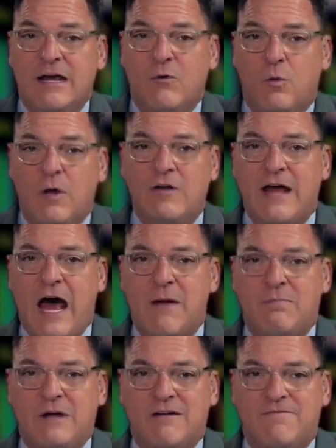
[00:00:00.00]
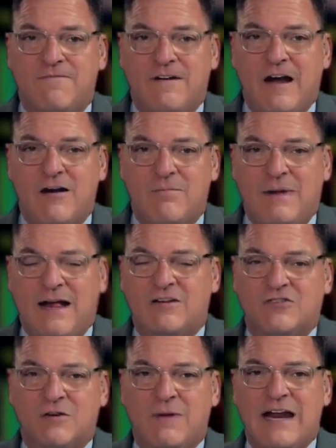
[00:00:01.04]
it will not be a fair and
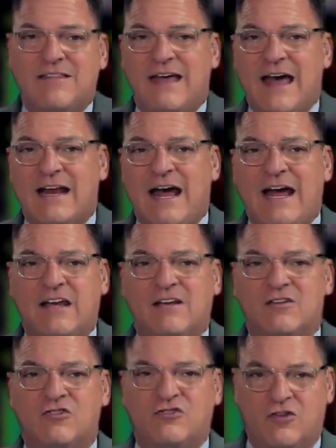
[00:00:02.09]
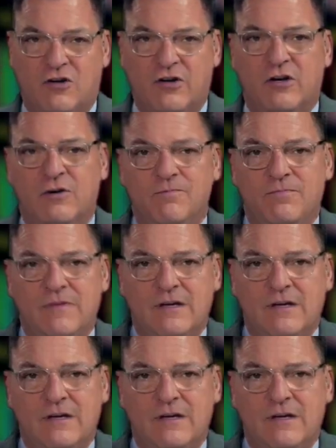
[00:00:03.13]
balanced debate, that I can assure you.